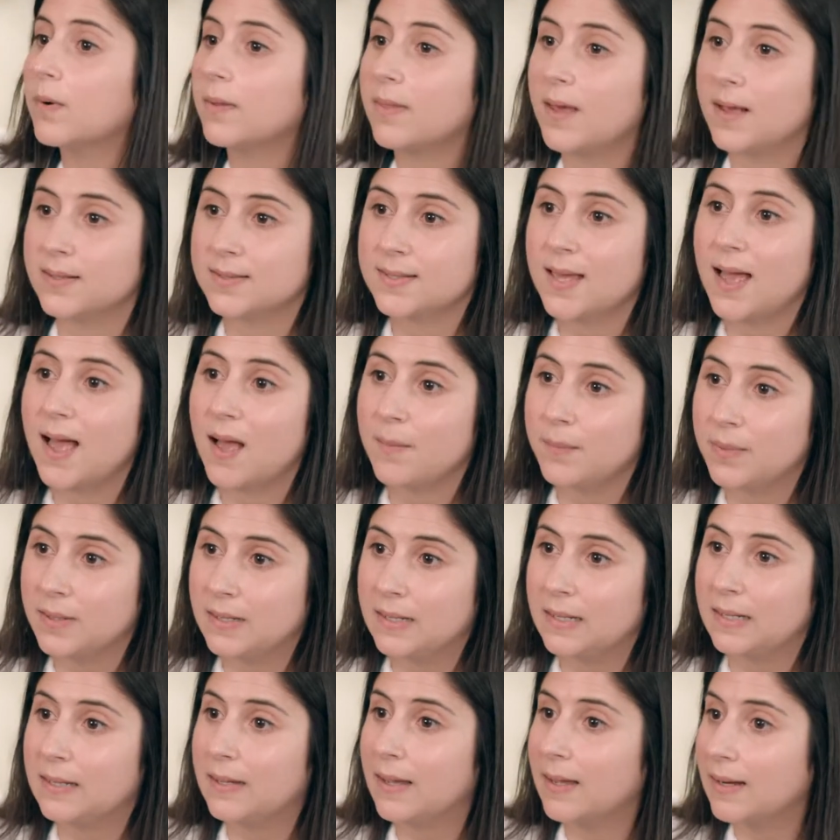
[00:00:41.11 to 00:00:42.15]
where that's
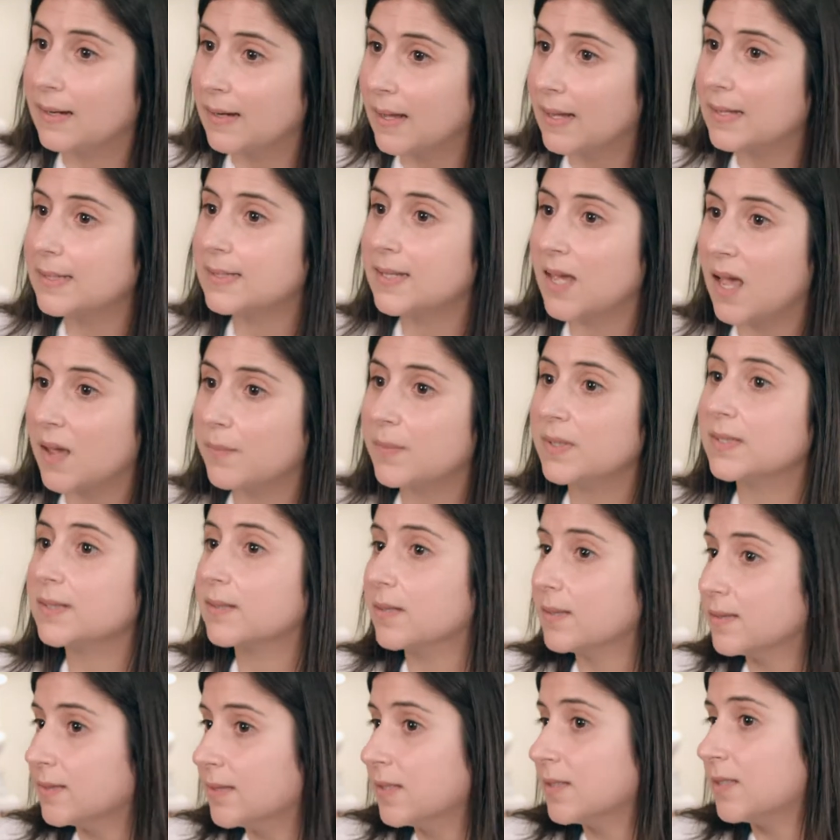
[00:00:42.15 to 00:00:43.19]
happening at nighttime
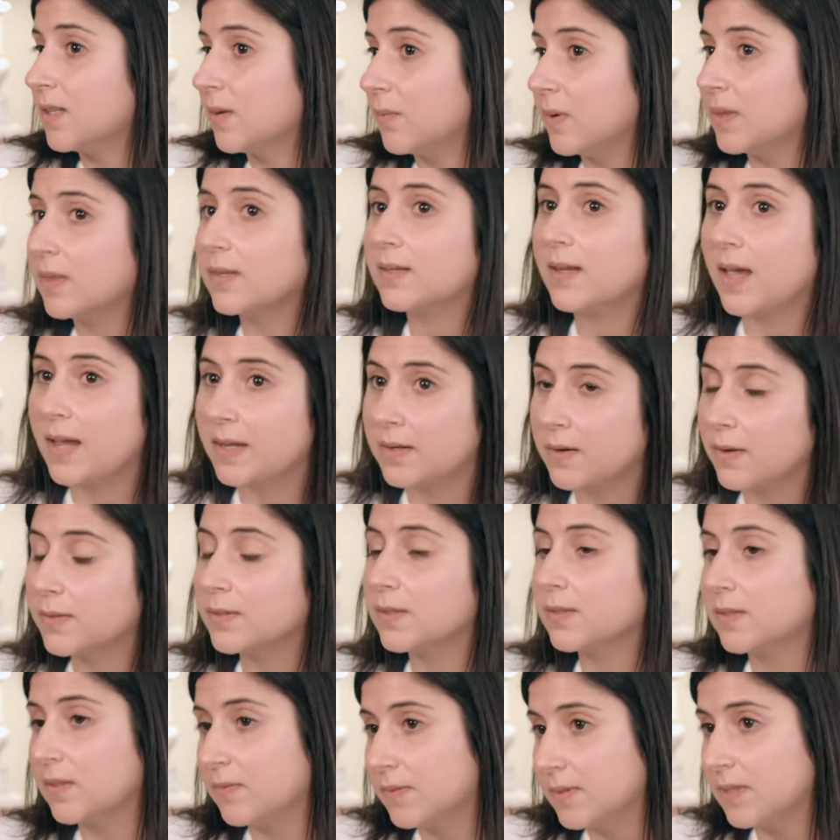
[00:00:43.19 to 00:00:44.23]
is consistent with a
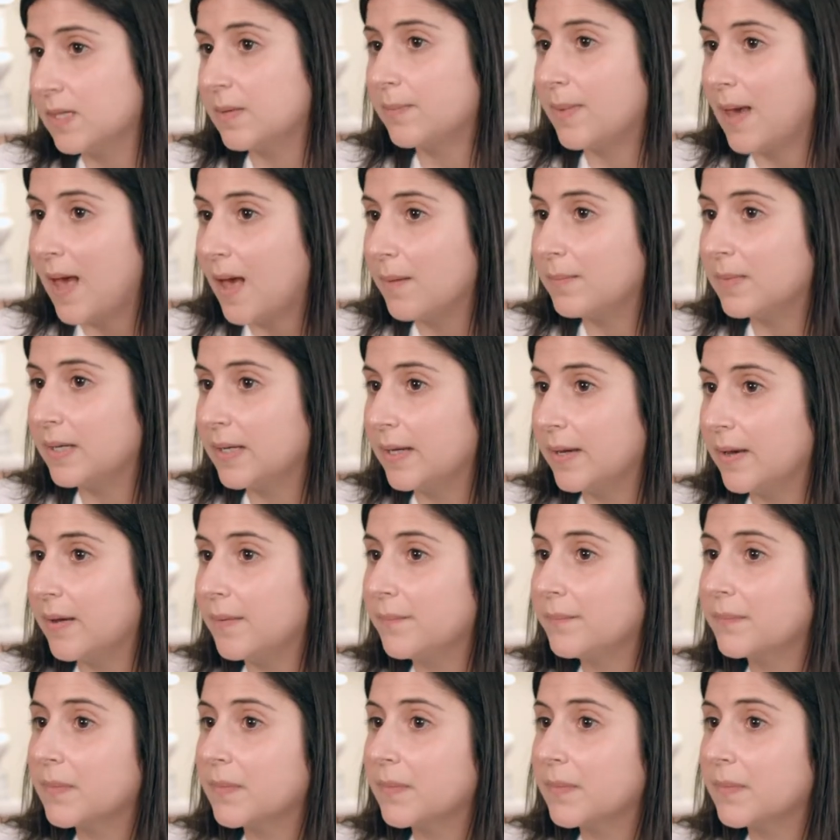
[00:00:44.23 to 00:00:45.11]
diagnosis of sleep apnea.